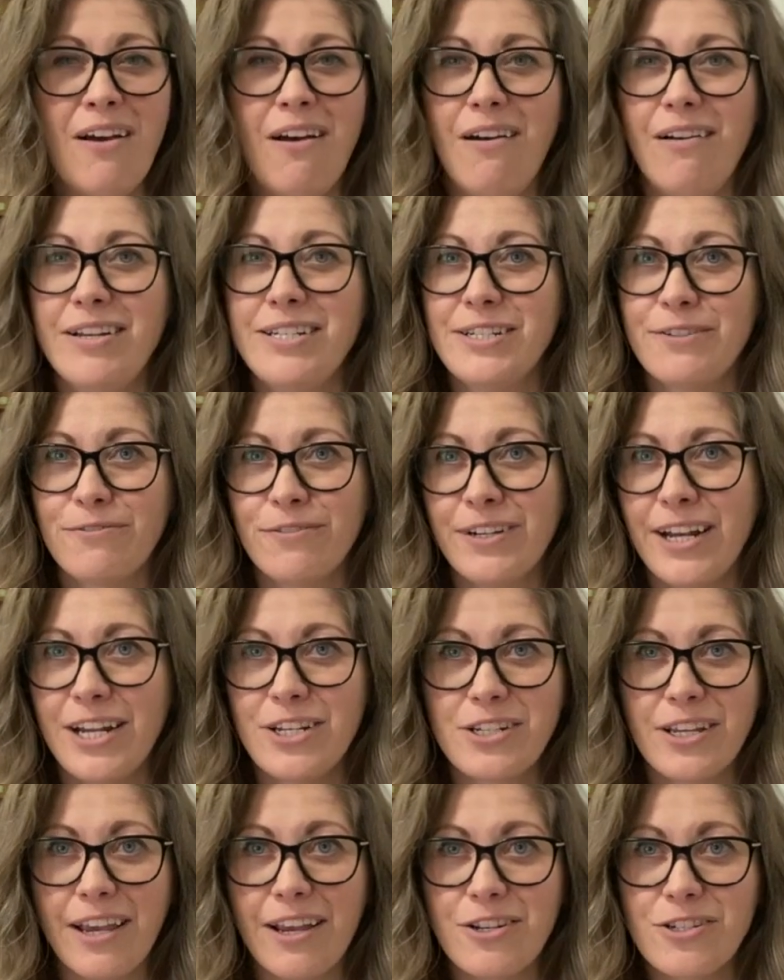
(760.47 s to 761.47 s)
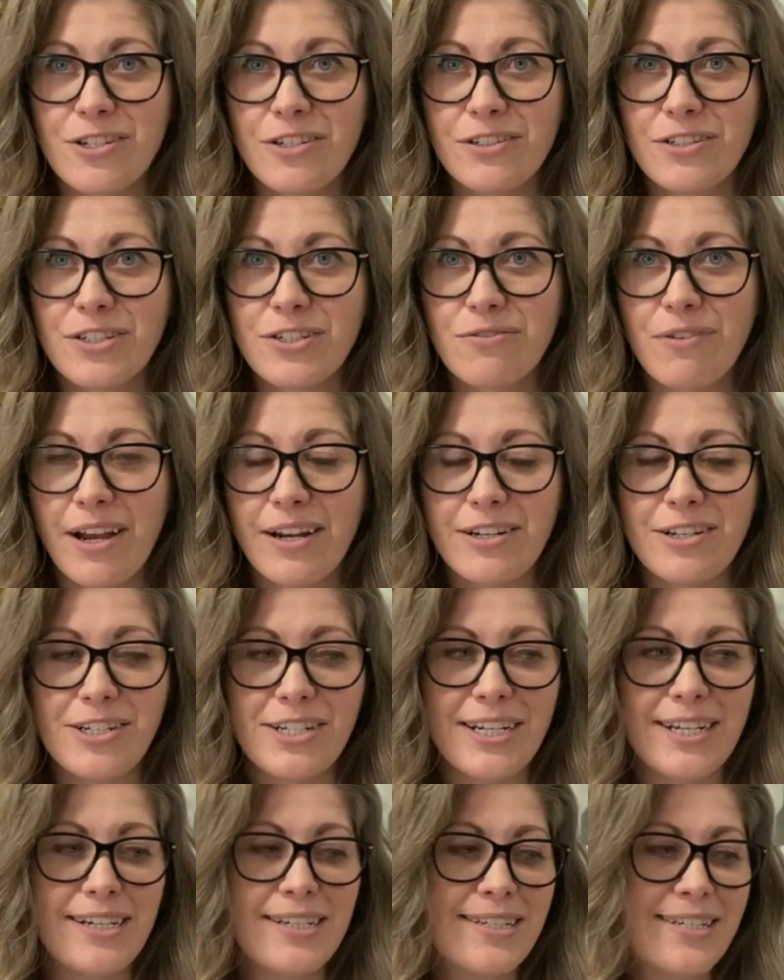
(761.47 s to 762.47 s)
on different educational
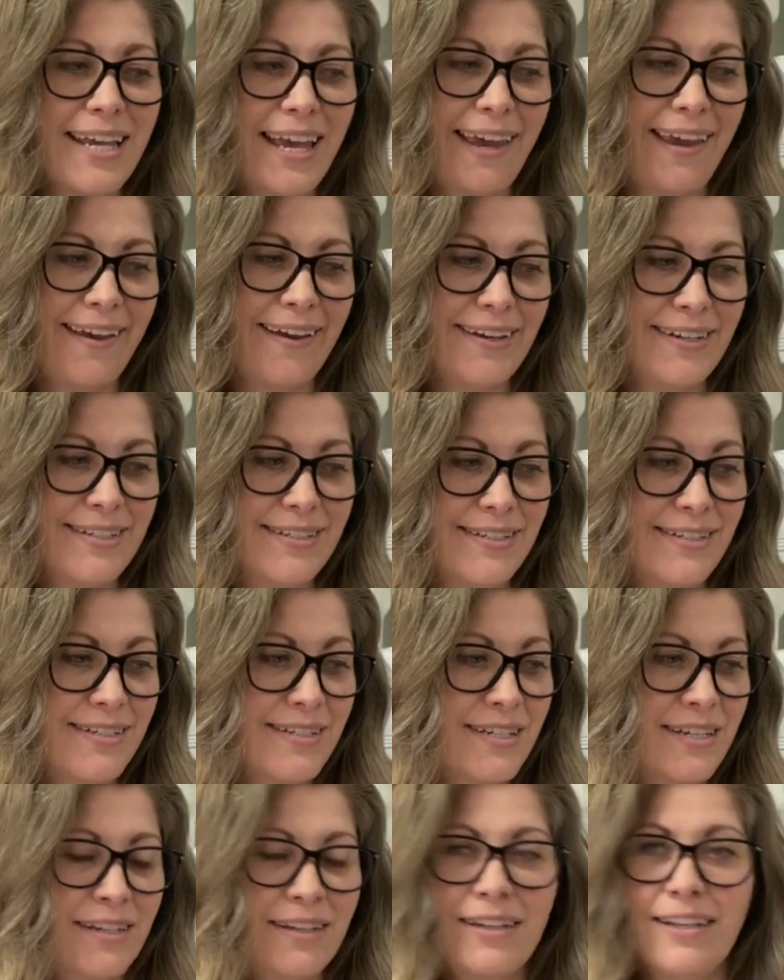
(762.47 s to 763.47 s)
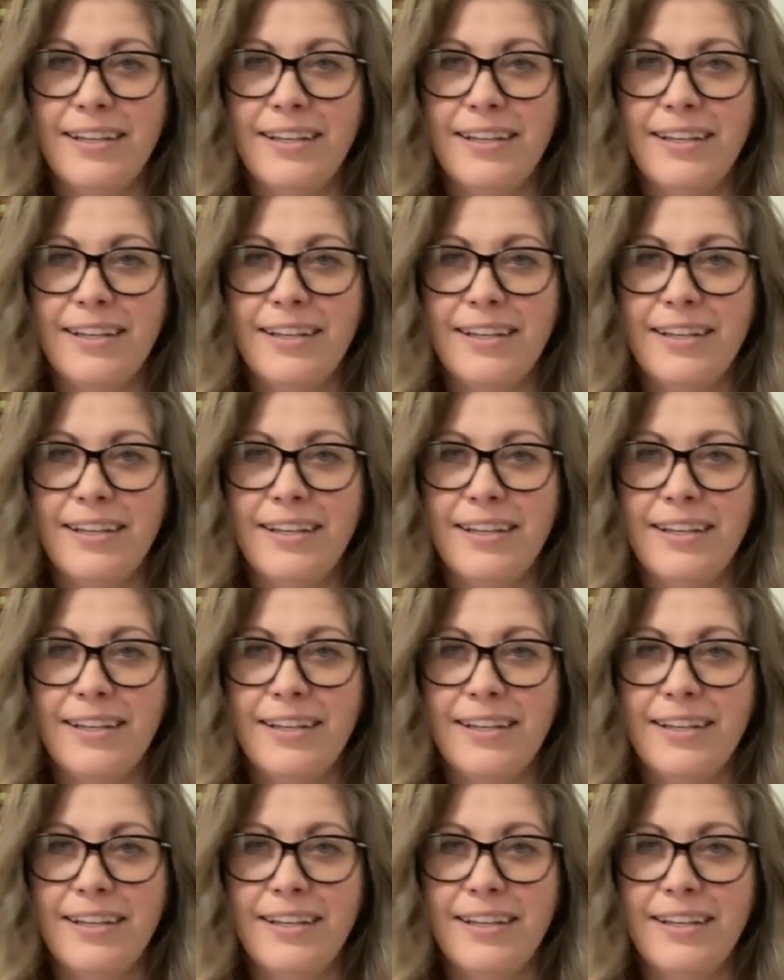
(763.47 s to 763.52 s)
strategies and